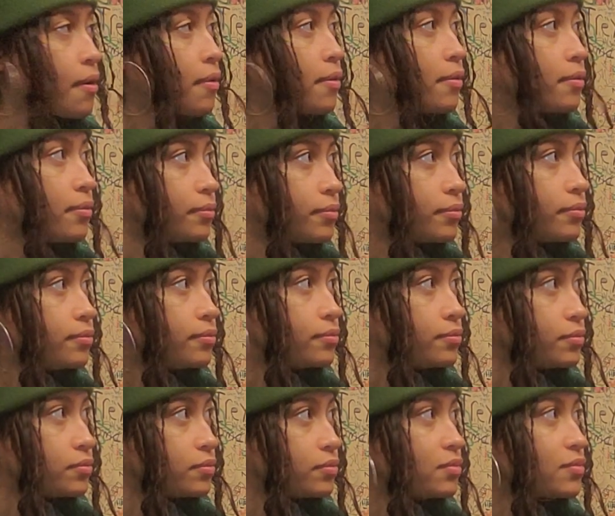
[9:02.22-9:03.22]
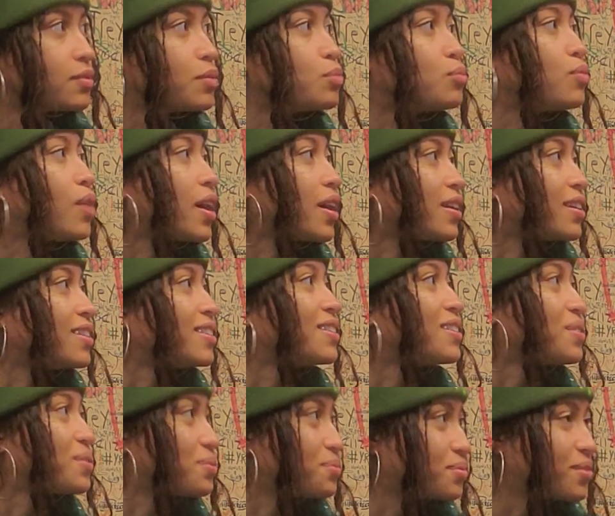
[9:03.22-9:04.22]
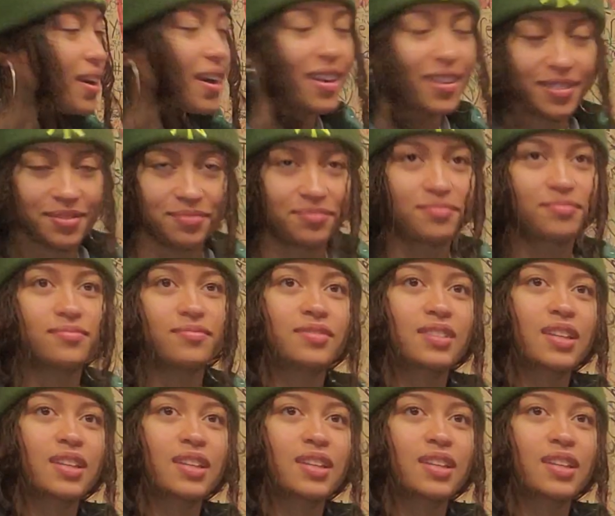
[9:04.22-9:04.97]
World Cup happens, where do you see yourself at?